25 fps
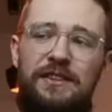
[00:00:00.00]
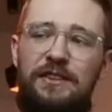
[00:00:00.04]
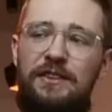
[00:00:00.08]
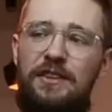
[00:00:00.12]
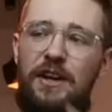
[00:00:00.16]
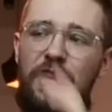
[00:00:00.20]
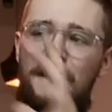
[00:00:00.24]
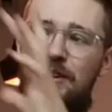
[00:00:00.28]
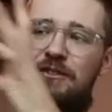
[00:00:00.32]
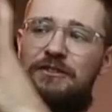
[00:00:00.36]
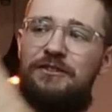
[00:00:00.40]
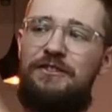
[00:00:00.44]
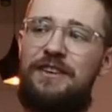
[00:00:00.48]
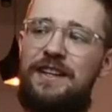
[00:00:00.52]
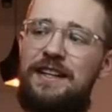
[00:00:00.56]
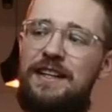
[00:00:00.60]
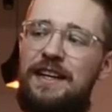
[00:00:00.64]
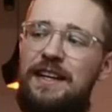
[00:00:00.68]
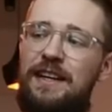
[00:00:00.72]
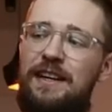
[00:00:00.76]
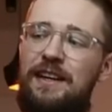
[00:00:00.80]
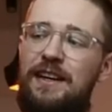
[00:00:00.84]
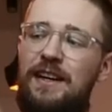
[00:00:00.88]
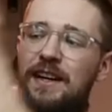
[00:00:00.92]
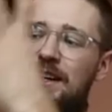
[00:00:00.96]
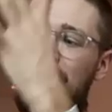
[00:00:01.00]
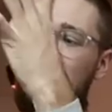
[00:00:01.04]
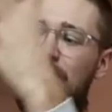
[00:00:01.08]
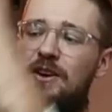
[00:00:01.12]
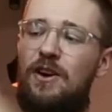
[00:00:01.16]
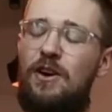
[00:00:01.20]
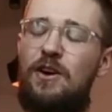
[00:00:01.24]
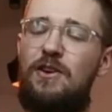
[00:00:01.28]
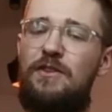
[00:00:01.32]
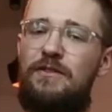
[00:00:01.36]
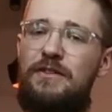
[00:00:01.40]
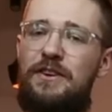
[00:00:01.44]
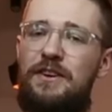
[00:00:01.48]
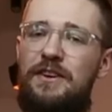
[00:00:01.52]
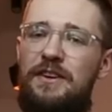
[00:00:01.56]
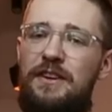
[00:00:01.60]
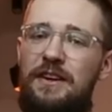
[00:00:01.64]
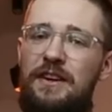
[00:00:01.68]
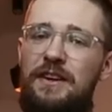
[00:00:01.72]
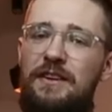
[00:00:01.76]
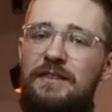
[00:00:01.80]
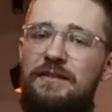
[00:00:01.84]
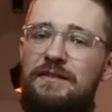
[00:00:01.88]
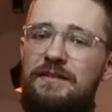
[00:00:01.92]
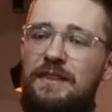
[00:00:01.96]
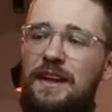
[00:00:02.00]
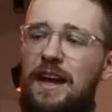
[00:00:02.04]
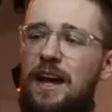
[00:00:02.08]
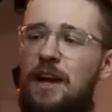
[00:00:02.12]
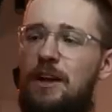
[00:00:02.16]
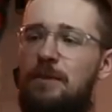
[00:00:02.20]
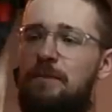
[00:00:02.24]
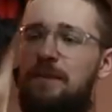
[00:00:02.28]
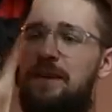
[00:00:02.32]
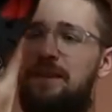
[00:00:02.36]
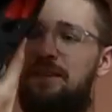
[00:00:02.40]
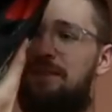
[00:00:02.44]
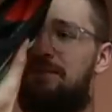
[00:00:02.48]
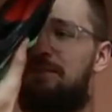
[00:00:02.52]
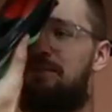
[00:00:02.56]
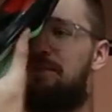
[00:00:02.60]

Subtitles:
not fitting over the helmet